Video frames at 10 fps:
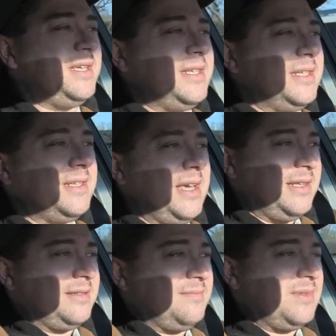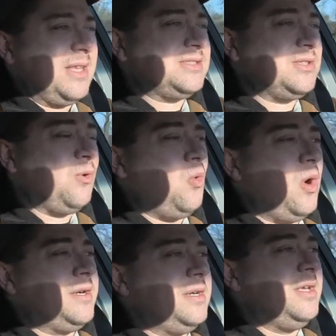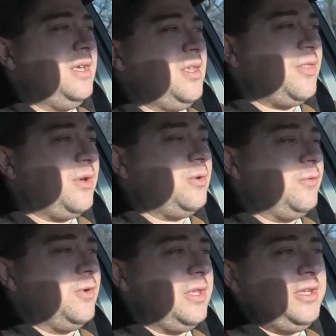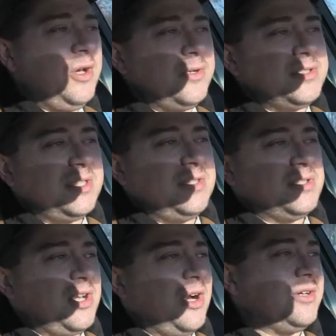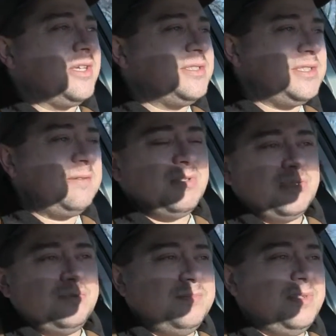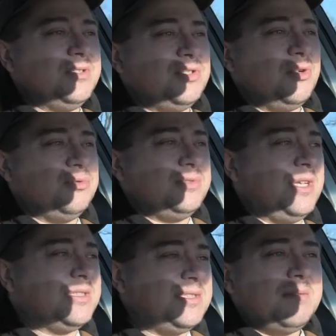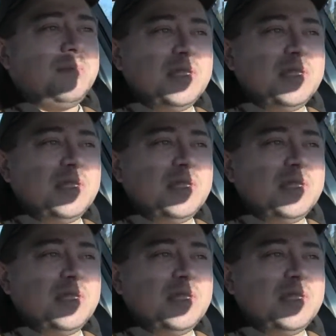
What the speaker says: and that's the one thing we've really noticed in this car. It doesn't seem to doesn't seem to be